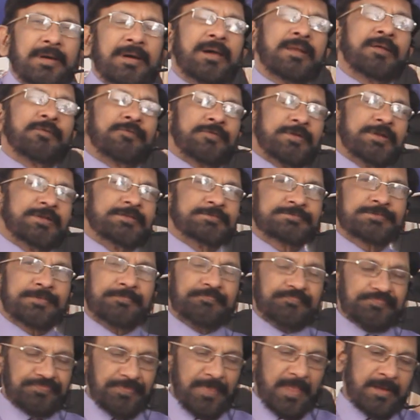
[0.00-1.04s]
Hello friends.
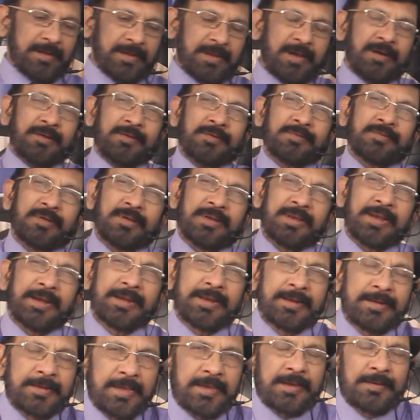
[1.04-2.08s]
Now let
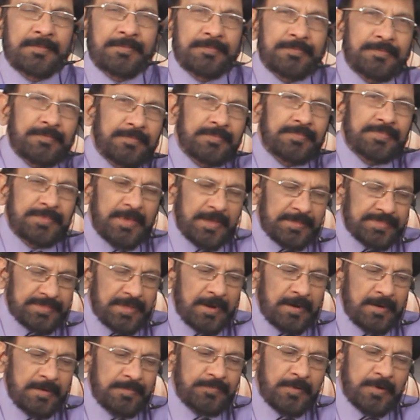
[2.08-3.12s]
us take up the
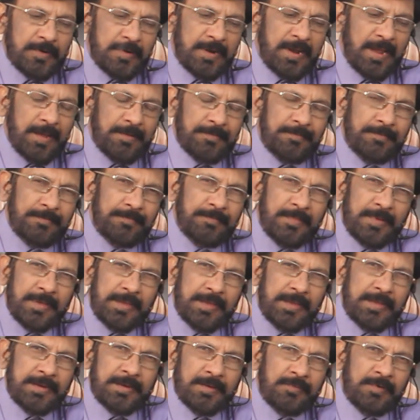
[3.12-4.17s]
third program
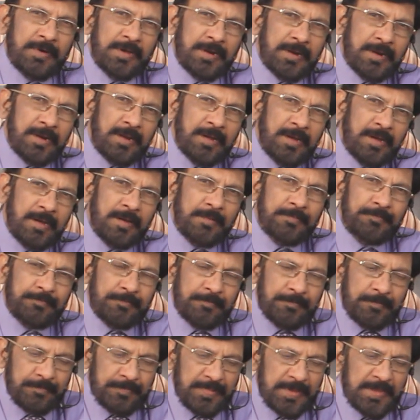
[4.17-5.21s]
in our
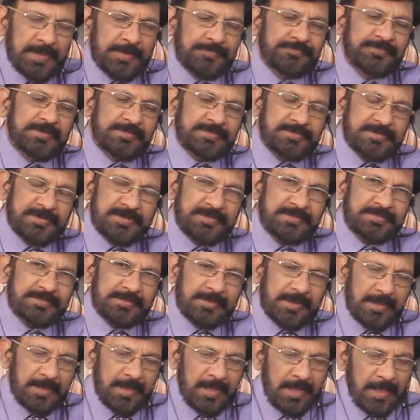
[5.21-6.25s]
PFG series,
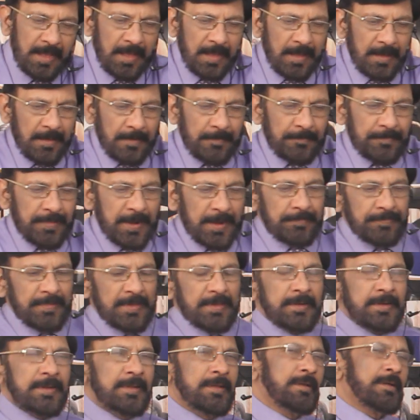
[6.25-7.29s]

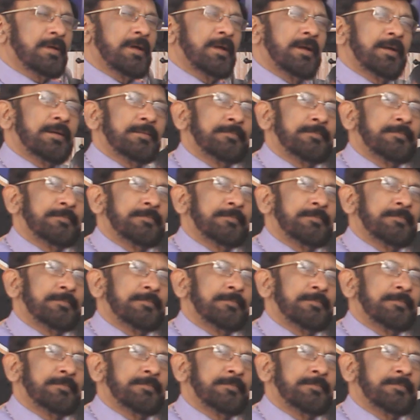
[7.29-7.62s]
preparing and